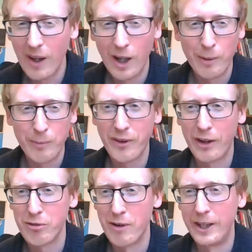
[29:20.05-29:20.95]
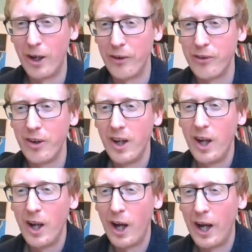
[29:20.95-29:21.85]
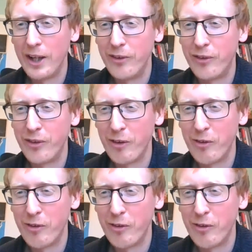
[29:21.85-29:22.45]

Um, so that's really good. And